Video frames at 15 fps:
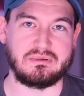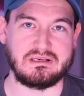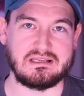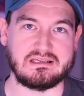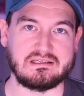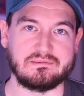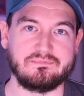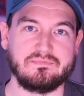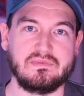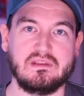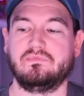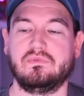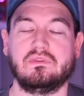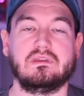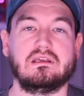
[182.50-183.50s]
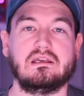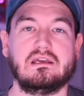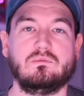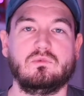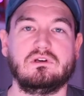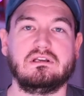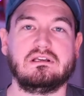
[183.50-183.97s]
to play. The
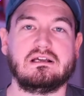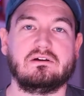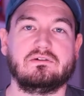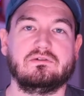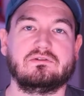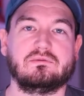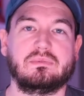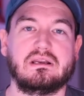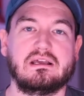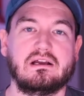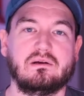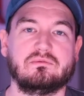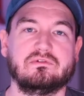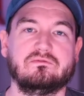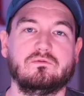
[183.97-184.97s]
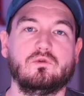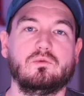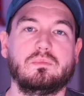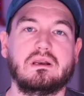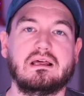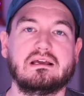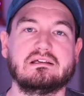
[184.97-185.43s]
game will allow you to play up to
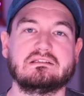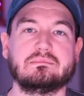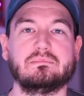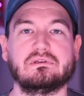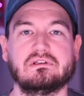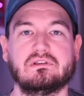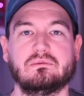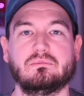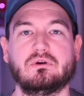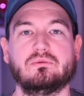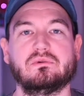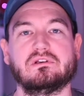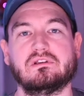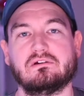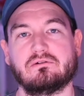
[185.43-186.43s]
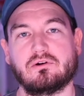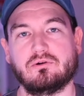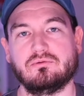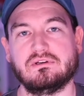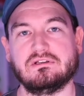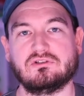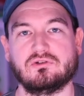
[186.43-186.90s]
four players, but at the moment there are
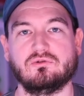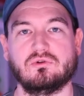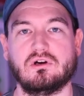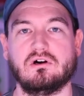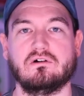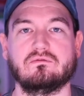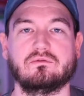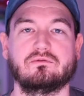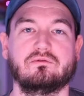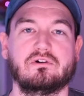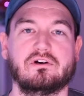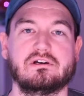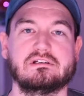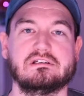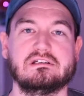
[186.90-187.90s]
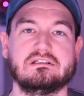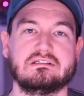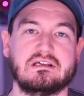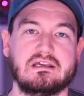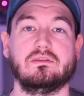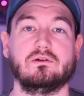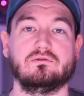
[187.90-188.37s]
only two kart
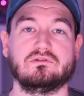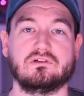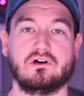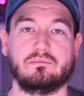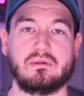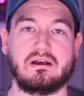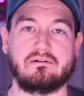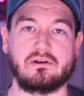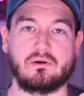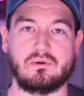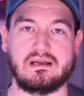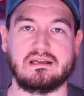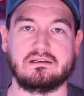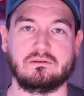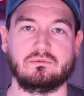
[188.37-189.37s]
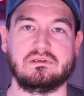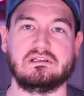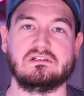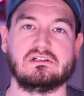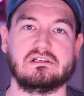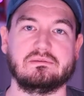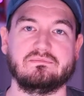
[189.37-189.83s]
varieties, and those are Mario and
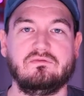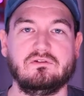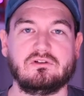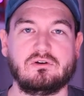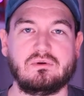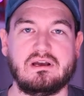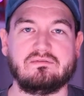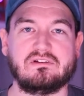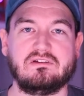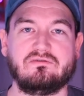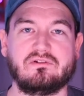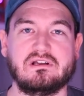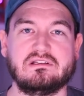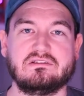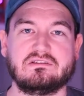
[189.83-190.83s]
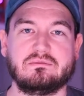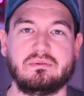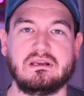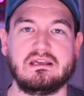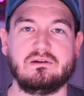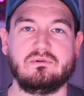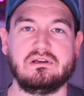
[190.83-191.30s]
Luigi. If you don't have any friends to
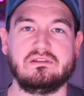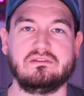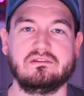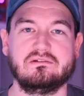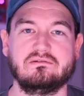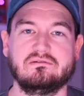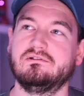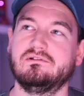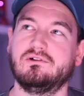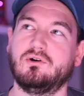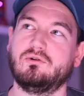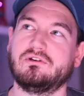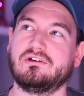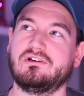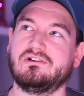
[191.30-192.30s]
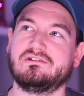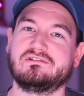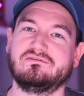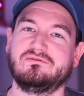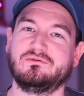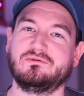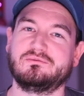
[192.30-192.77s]
play with, or you can't
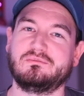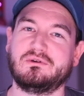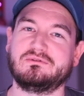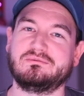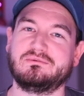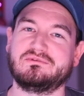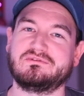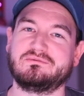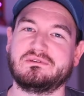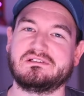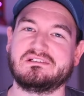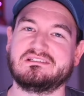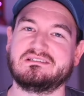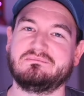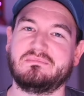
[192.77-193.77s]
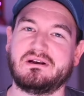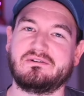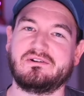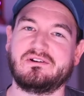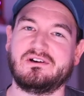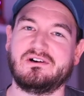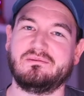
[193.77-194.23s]
afford multiple Switches and
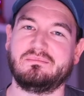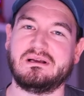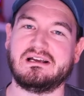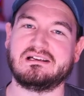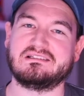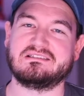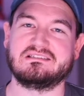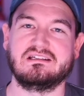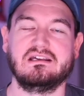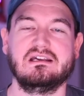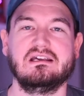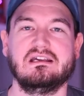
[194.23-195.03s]
Mario Kart packs,